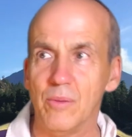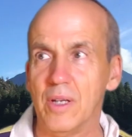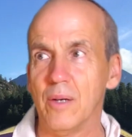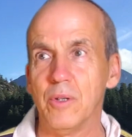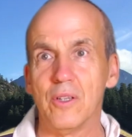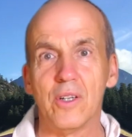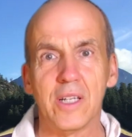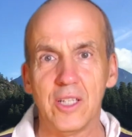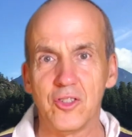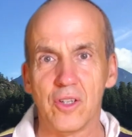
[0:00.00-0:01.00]
And we look at
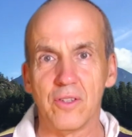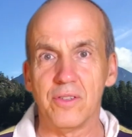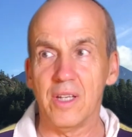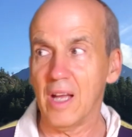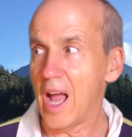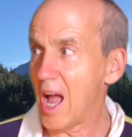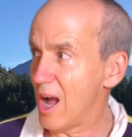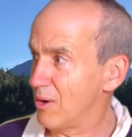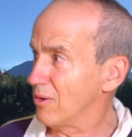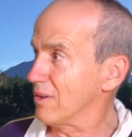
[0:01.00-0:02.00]
each other saying,
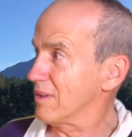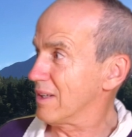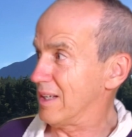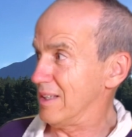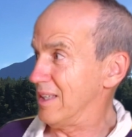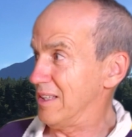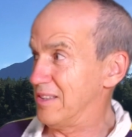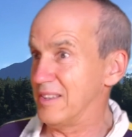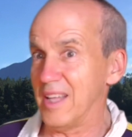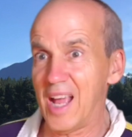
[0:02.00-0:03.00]
how can they
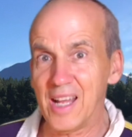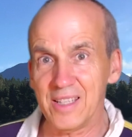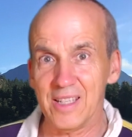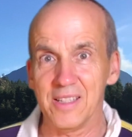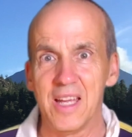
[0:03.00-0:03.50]
stand it?